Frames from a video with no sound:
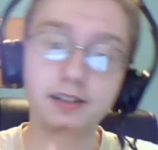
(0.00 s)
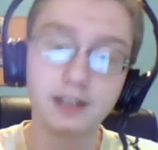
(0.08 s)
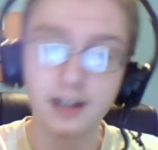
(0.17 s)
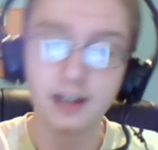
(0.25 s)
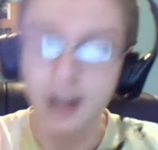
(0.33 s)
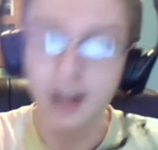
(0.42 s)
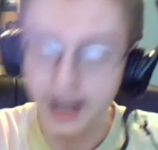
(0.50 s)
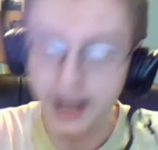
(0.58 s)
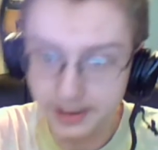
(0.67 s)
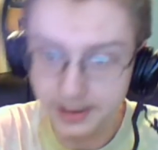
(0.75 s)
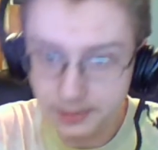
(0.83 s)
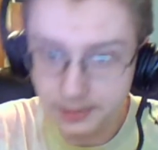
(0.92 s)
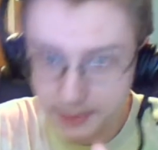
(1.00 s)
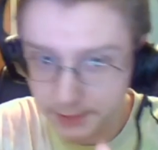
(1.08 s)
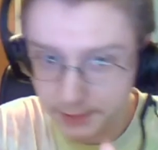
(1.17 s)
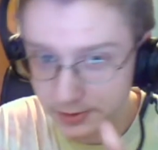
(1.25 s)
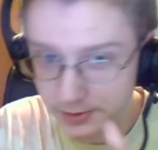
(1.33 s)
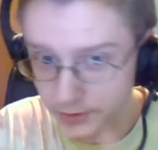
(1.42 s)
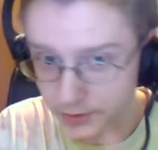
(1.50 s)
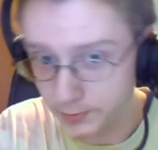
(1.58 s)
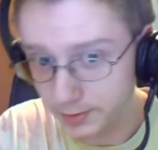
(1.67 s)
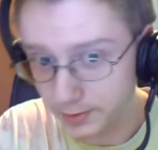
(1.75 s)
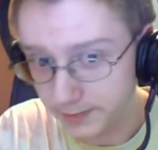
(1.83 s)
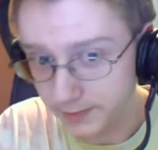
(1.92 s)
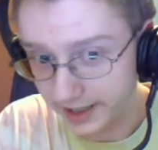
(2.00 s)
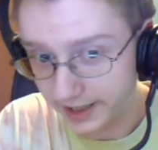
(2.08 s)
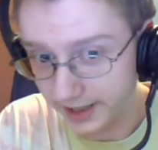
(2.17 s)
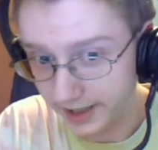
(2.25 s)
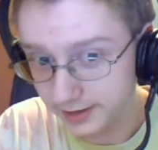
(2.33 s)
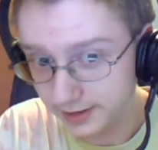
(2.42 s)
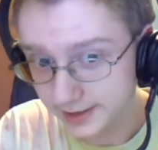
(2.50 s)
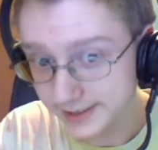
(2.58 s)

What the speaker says: I do agree with Jerome McHale on this.